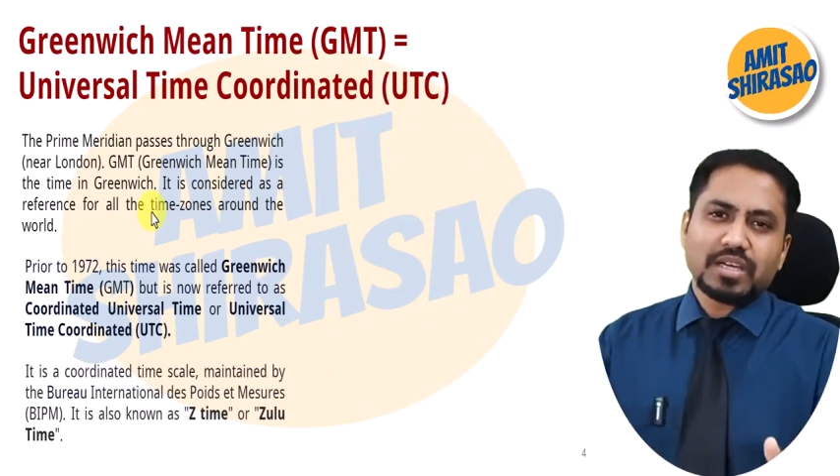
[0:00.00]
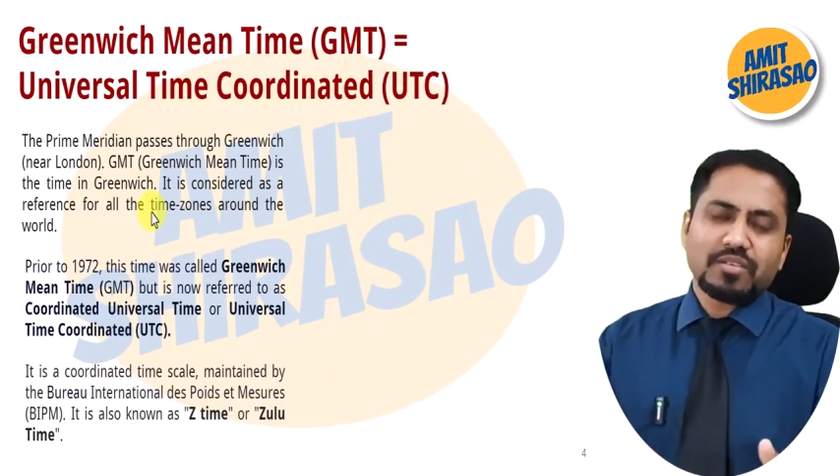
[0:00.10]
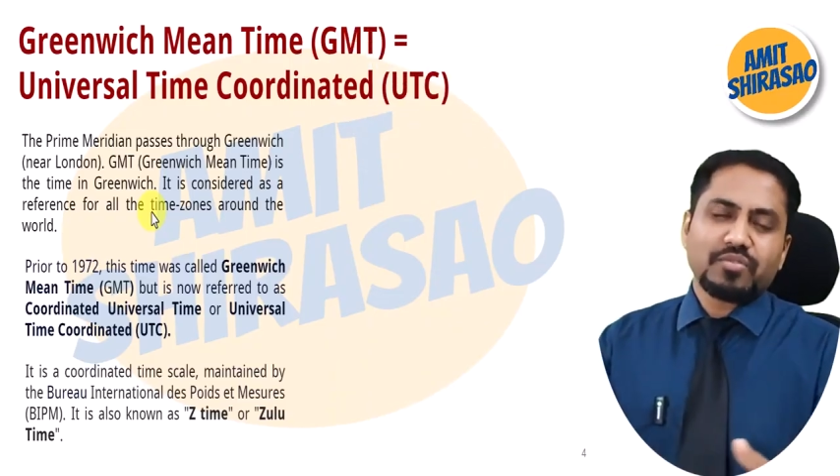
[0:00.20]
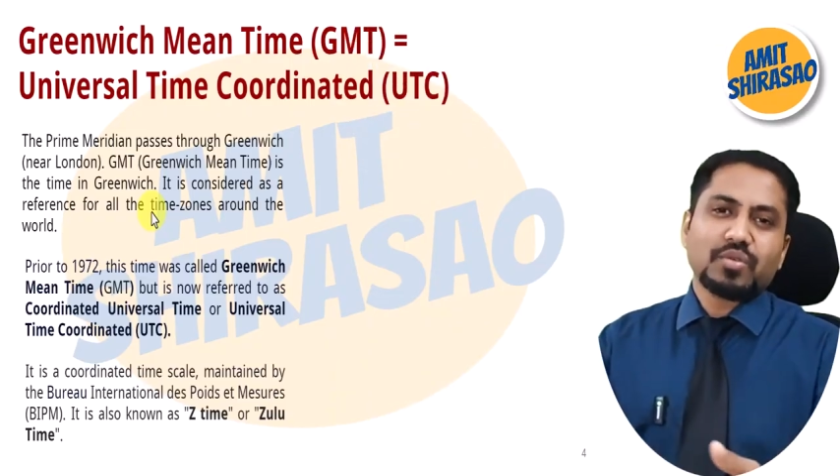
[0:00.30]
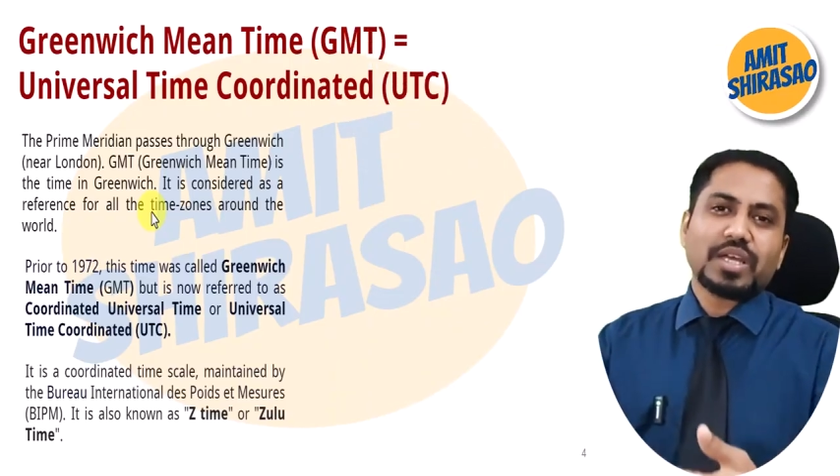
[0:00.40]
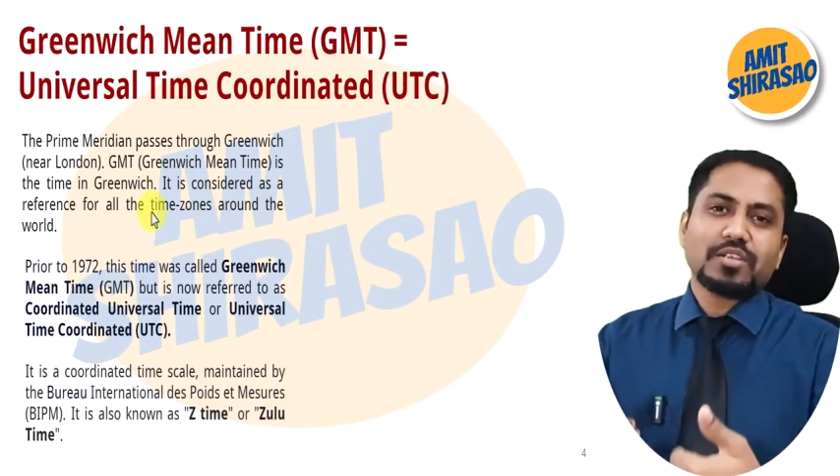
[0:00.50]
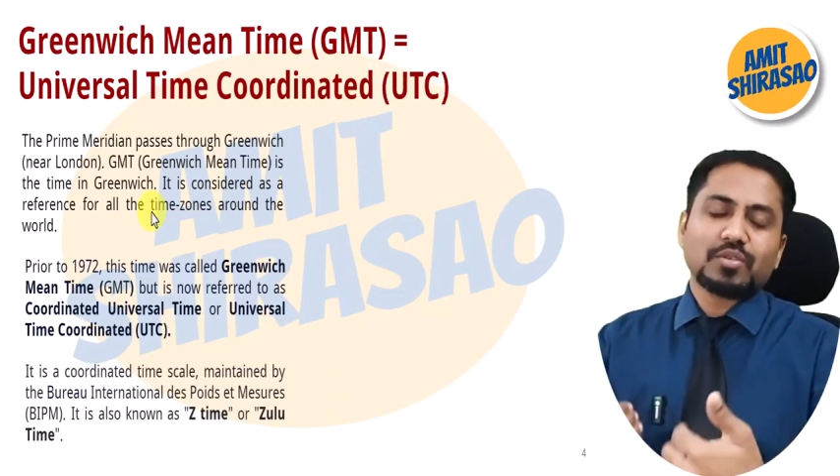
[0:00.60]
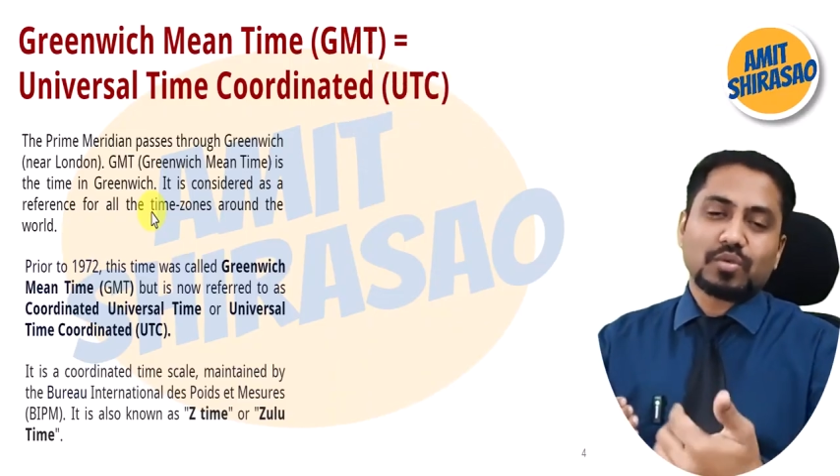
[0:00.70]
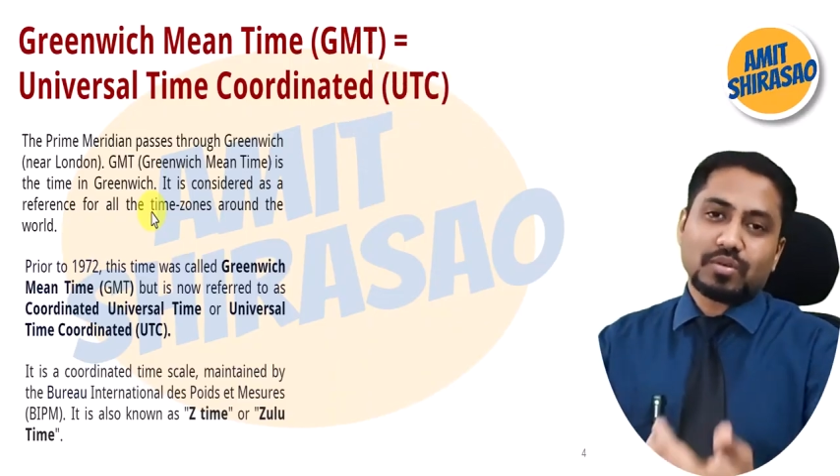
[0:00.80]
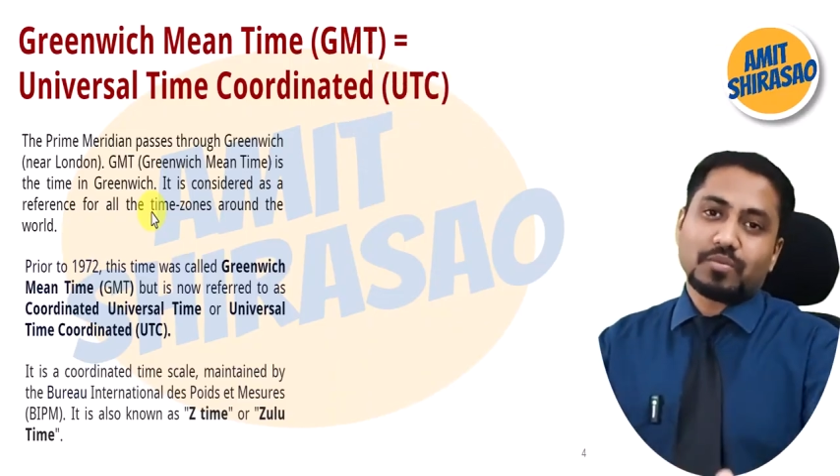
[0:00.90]
if you like to
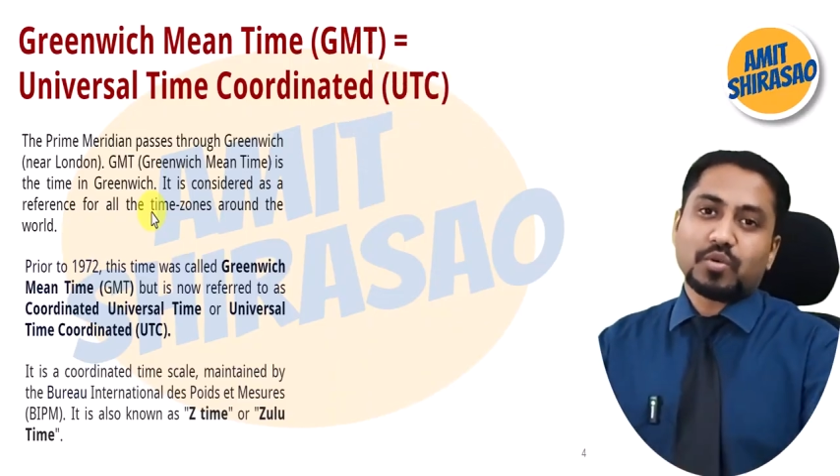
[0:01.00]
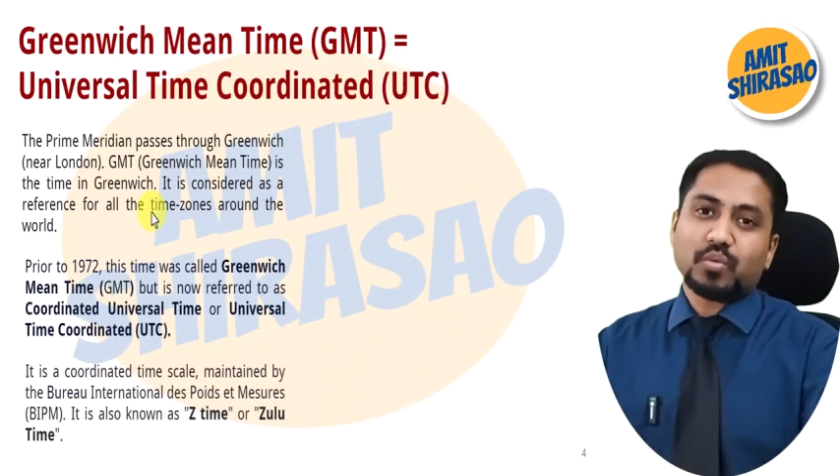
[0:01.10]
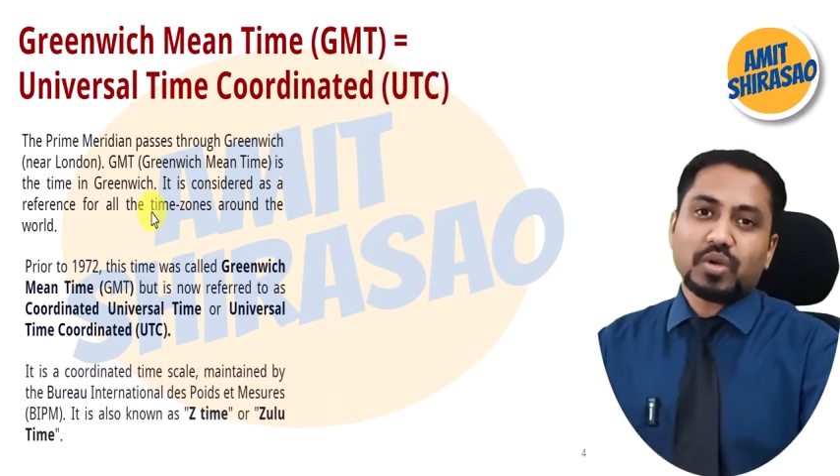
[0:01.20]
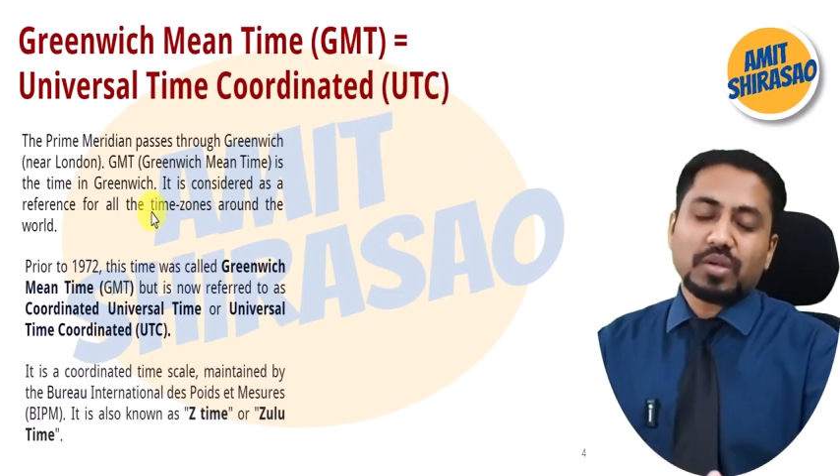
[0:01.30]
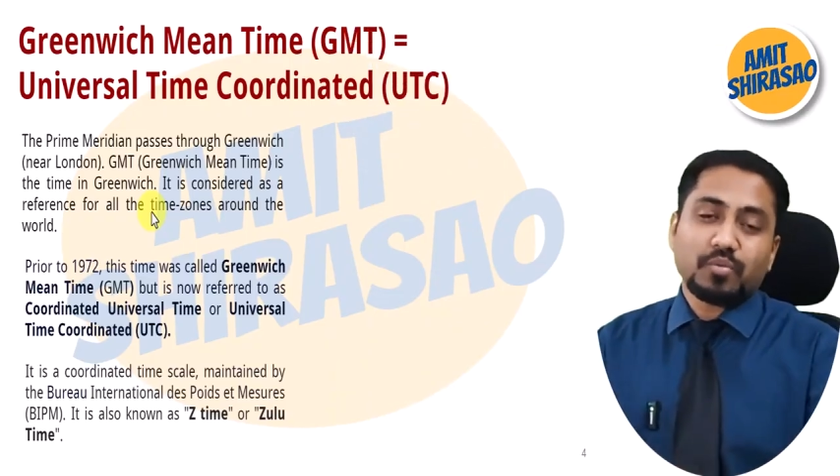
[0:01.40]
know about world